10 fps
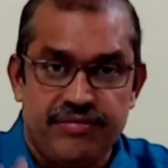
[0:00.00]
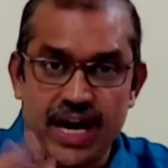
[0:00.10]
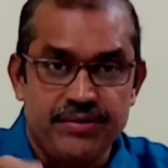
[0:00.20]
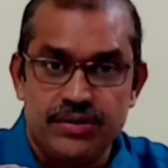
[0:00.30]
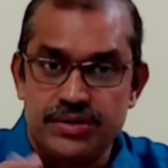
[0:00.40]

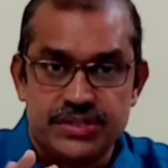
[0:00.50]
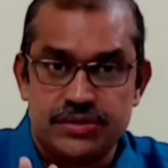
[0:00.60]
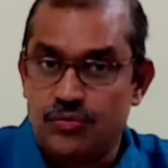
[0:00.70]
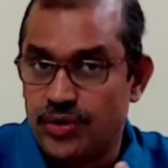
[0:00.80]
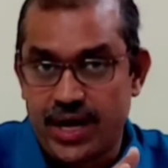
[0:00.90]
5
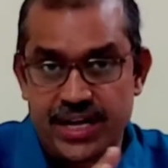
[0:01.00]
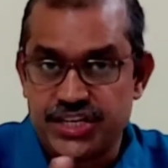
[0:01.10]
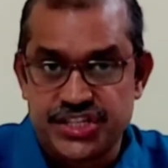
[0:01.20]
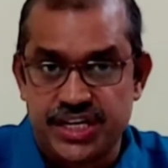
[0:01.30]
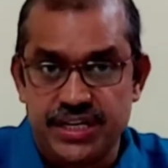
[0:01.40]
youths were
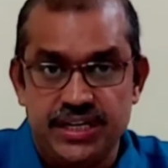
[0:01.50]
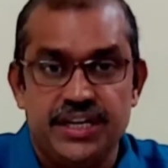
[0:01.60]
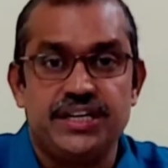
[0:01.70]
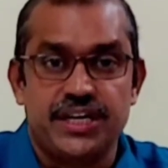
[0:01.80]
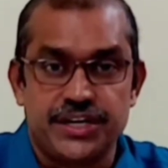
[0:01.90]

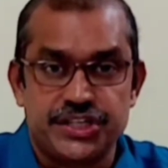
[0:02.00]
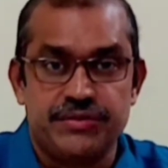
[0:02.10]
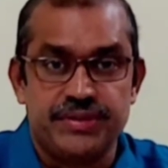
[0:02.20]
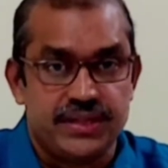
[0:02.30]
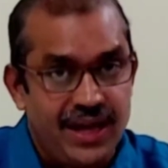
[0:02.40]
arrested in
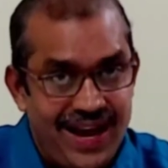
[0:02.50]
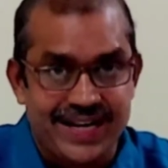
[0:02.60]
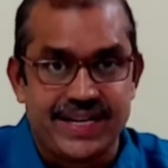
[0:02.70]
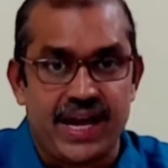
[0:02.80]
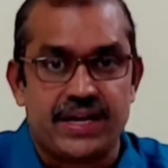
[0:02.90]
connection with the
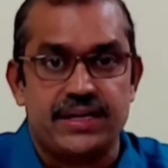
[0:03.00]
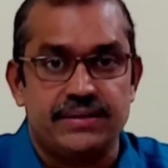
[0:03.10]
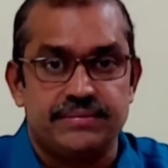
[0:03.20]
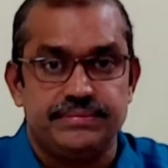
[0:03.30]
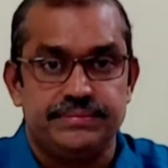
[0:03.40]
attack.
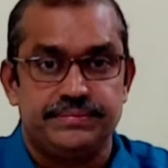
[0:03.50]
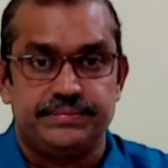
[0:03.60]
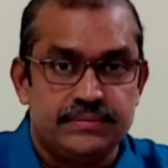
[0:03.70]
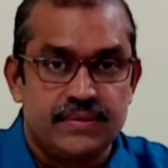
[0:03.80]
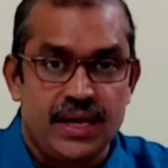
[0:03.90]

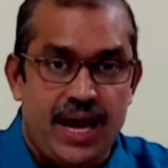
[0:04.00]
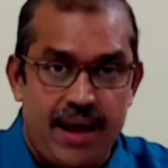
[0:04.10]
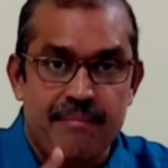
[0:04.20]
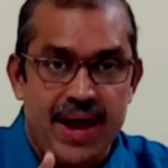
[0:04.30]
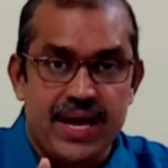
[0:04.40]

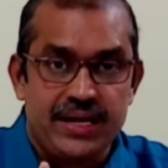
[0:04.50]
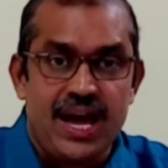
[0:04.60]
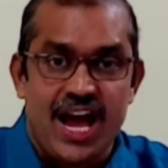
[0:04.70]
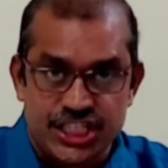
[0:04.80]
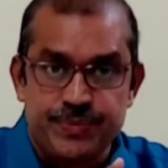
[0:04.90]
A man
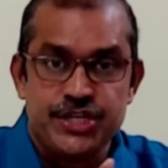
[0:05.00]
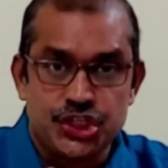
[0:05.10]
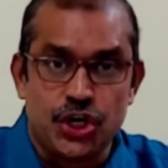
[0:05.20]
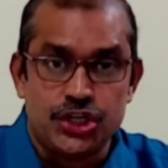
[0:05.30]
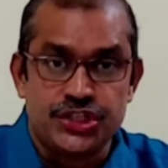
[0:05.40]
has
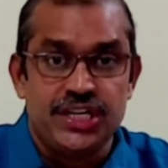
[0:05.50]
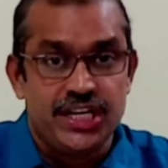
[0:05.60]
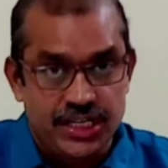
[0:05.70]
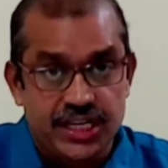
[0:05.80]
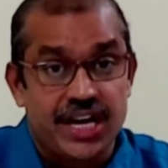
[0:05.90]
been charged
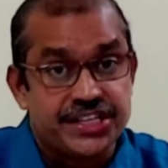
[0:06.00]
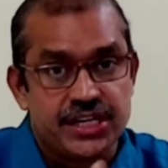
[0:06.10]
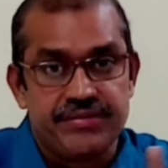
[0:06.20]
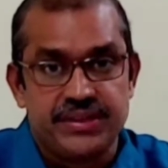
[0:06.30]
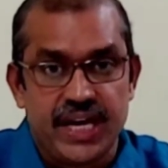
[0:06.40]
in
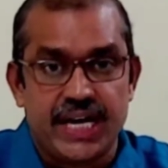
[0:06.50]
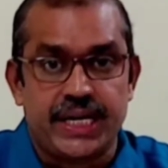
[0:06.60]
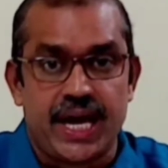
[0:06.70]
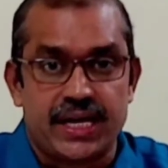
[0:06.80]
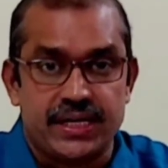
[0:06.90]
connection with the
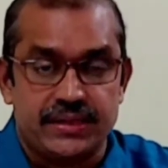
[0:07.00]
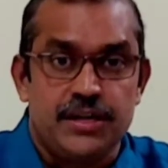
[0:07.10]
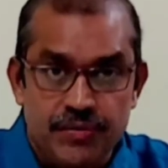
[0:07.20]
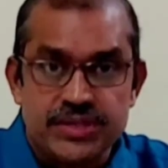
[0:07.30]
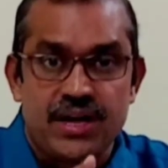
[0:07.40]
attack.
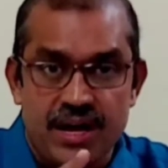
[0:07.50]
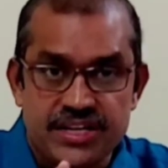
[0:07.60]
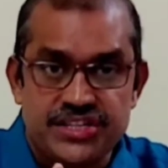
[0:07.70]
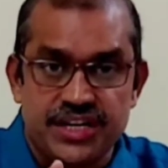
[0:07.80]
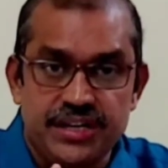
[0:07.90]
He was
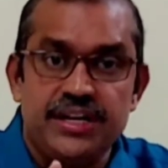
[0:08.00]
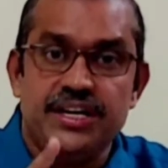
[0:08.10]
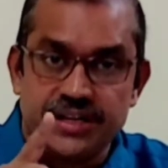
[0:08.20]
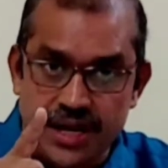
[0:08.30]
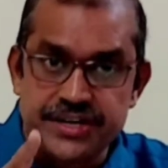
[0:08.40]
arrested
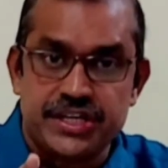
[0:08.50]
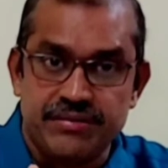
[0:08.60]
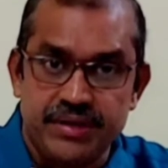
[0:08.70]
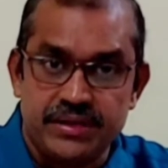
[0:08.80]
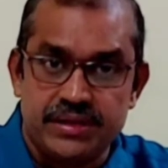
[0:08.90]
in
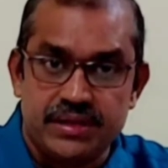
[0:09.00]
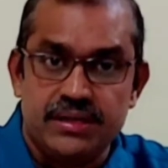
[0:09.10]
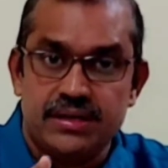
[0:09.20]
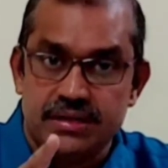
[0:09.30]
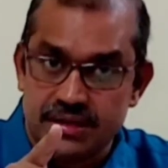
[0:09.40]
connection with
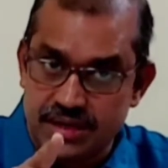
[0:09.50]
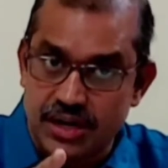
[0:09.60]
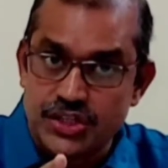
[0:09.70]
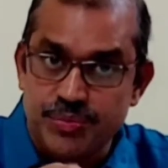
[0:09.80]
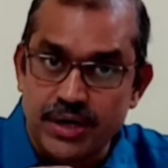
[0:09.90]

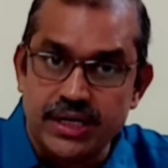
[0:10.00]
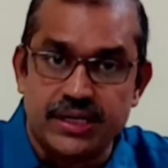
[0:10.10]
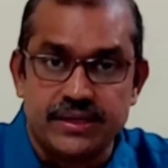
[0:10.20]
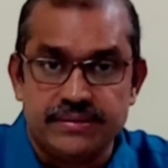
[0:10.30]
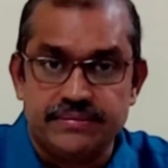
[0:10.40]
drug
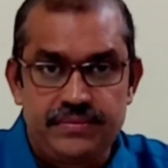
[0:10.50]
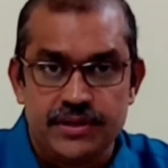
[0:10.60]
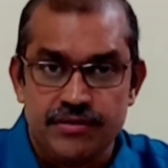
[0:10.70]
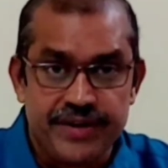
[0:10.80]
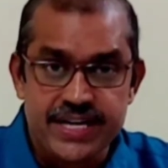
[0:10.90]
smuggling.
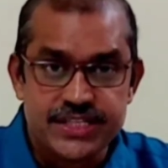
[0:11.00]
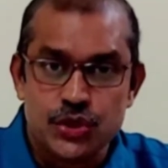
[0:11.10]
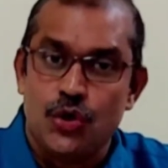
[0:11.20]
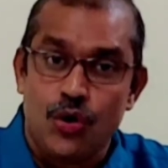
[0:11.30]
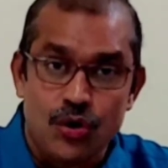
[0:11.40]

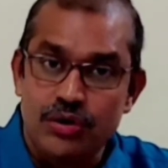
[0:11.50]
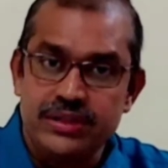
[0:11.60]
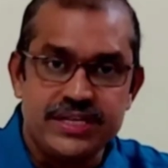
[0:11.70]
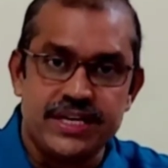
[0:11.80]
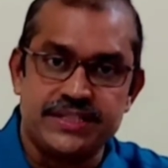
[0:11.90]
Friends,
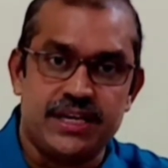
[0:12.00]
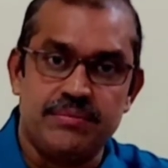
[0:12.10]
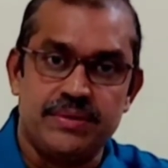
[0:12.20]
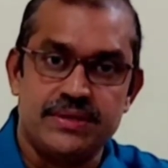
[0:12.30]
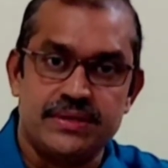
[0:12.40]
all these
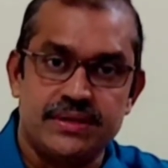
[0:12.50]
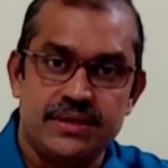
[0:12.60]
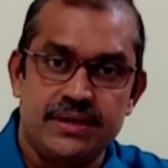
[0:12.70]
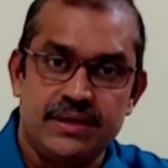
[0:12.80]
examples